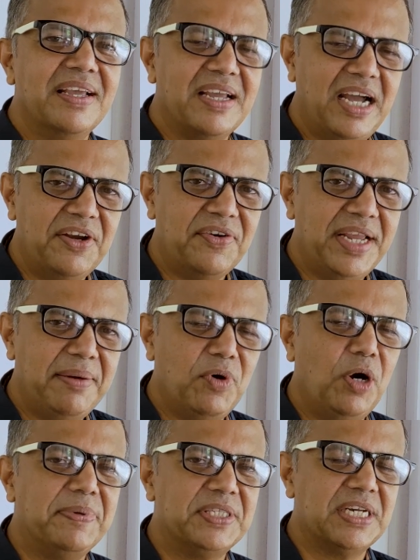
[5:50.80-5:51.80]
Kalra and
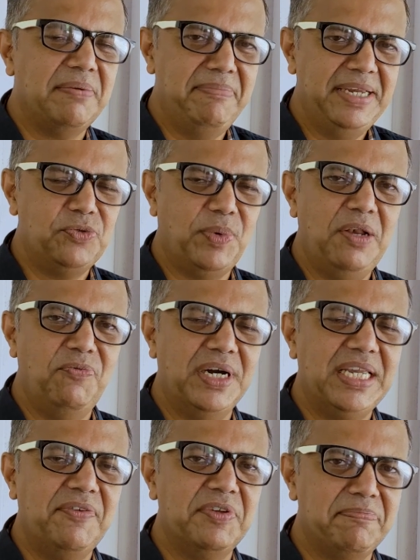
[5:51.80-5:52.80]
Mohapatra met while
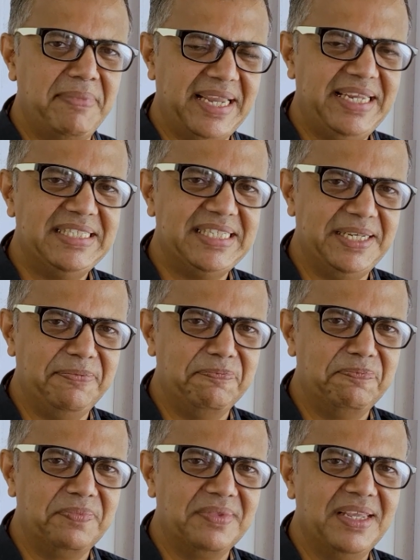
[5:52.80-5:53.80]
working with McKinsey,
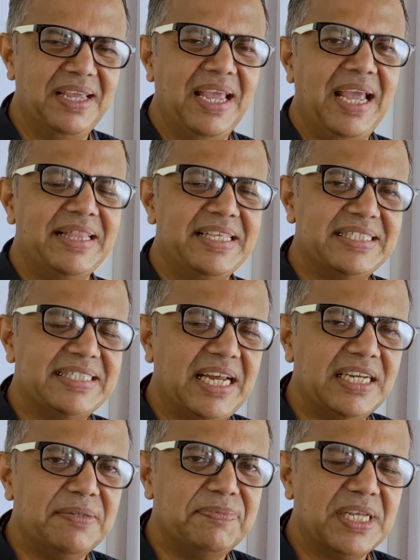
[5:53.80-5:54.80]
and their
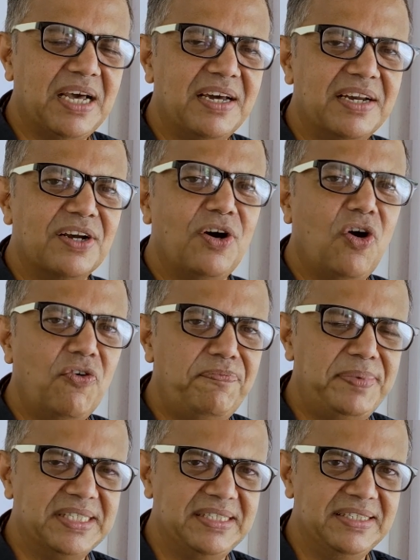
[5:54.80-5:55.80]
startups are
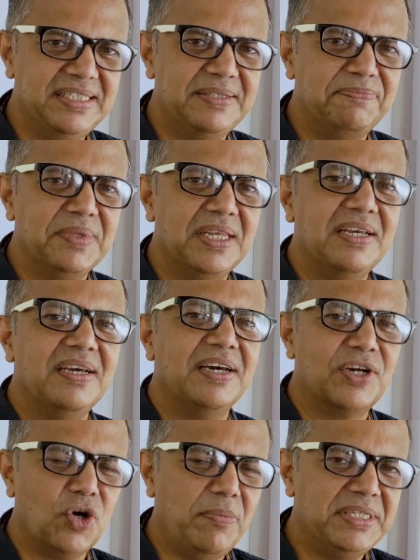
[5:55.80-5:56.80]
Off Business,
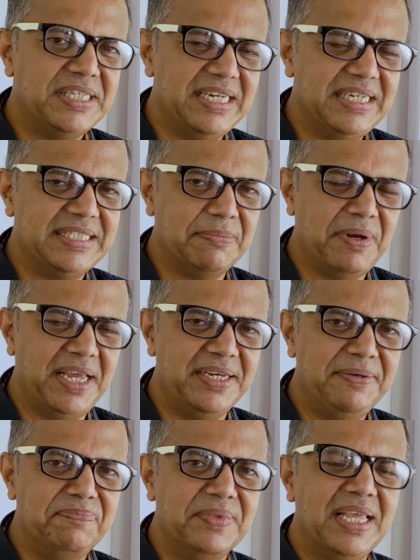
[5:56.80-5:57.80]
a raw material
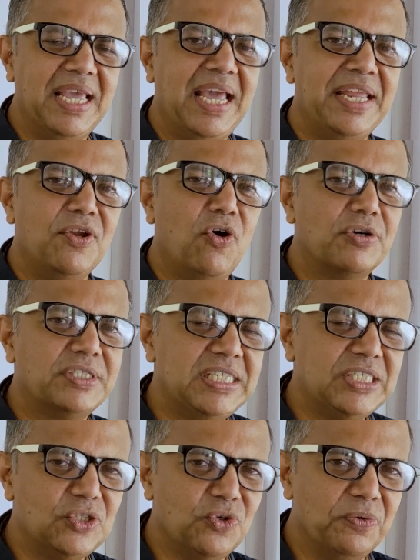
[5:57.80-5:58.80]
supplier, and
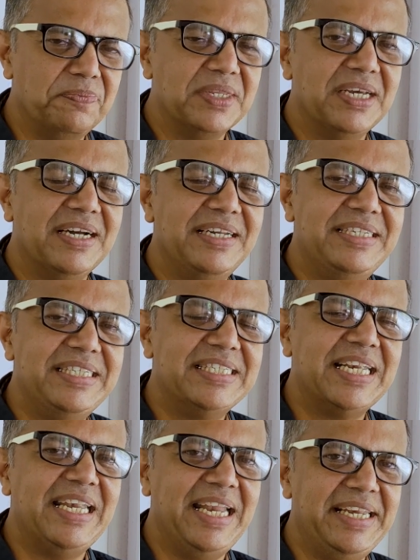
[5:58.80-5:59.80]
Oxiso, a
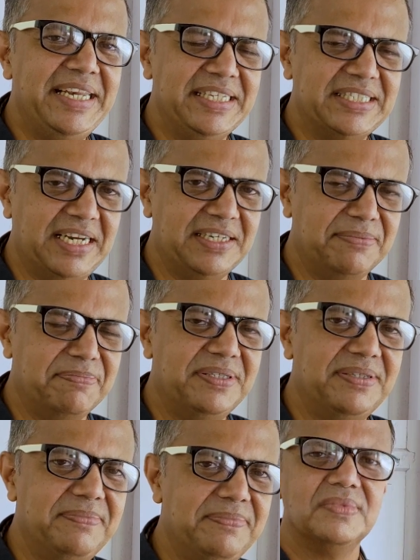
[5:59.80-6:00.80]
digital lending startup.
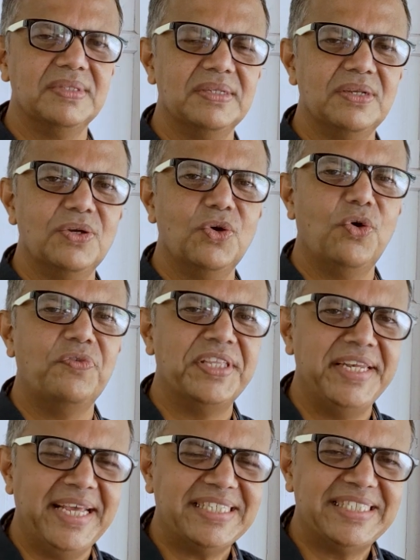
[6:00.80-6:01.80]
Over
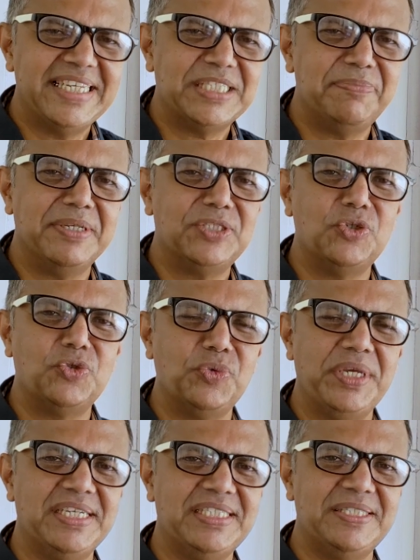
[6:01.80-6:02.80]
the next 6 months to 2
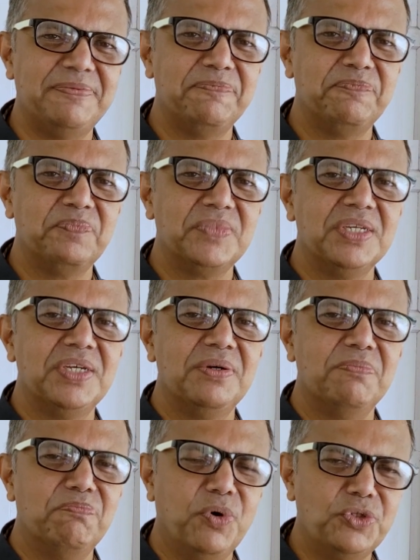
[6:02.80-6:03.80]
years,
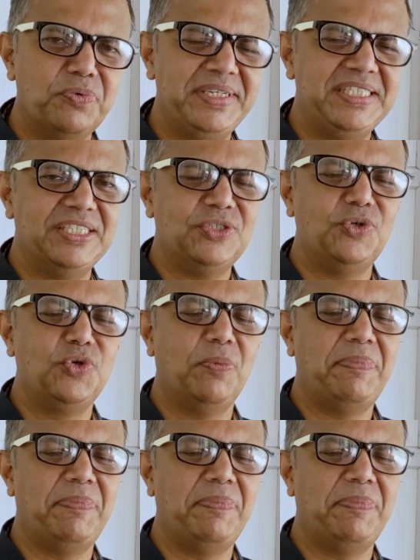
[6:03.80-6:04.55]
both ventures could go